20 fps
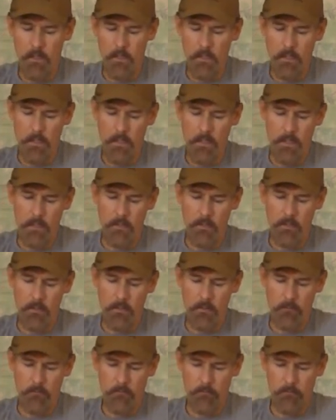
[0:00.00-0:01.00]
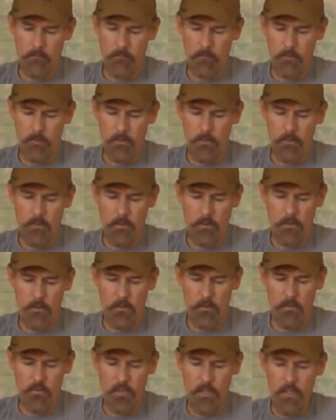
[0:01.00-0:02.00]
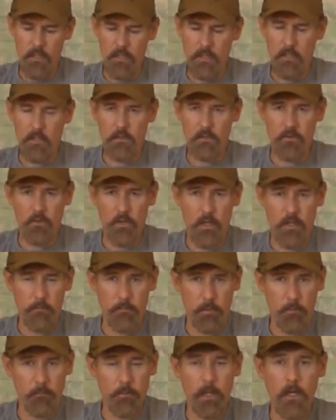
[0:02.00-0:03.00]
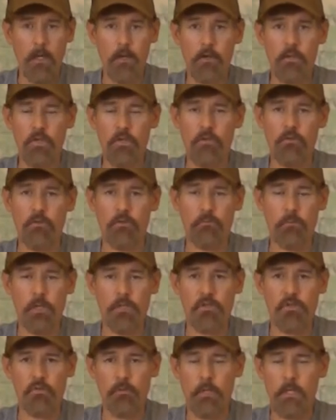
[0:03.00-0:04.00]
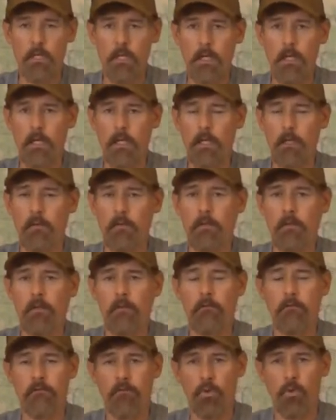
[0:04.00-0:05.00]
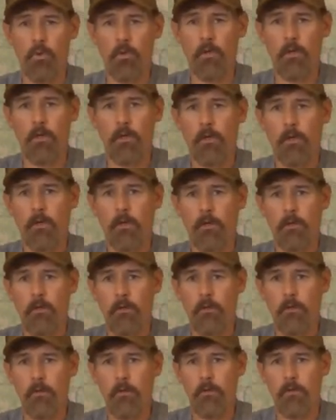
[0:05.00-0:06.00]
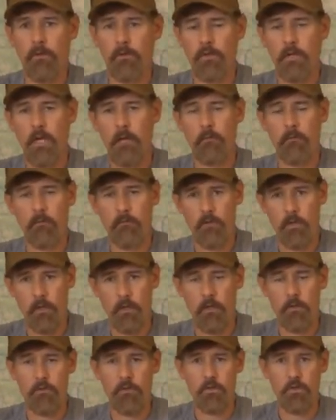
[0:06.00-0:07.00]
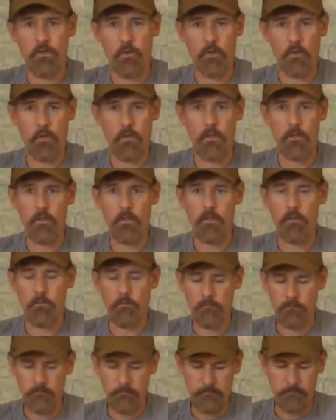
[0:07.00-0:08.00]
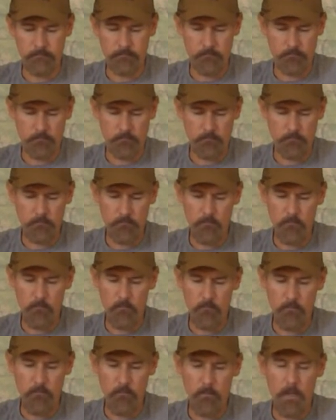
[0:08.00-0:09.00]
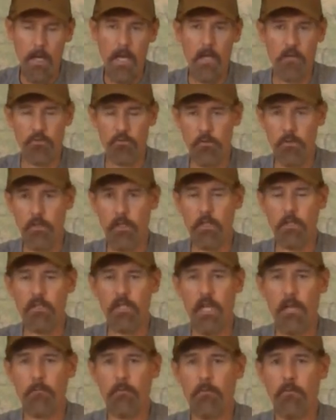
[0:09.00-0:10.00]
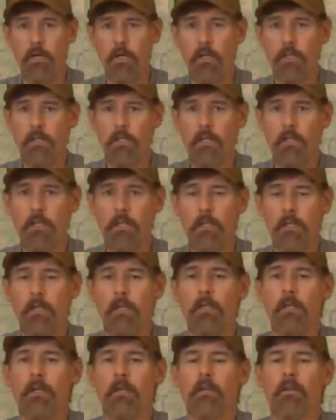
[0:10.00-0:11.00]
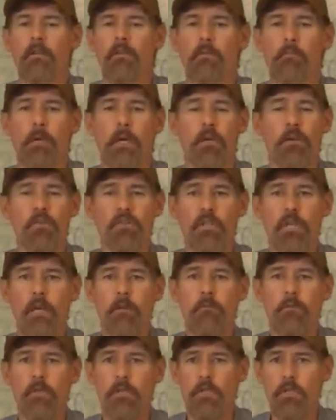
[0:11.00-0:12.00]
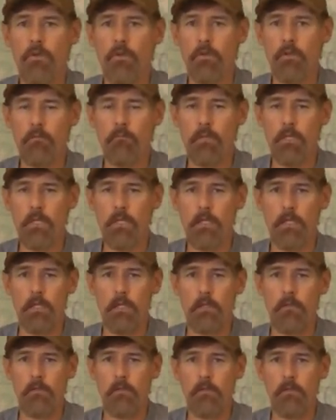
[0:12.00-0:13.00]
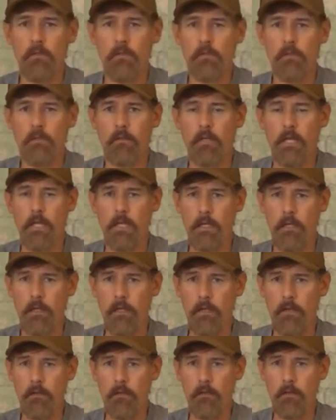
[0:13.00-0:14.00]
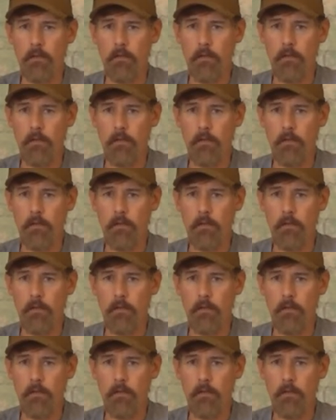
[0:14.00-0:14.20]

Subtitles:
and try to prepare you as much as we can for the type of the hunt that you're going to do. As with any type of hunting, the better shape that you can be in, and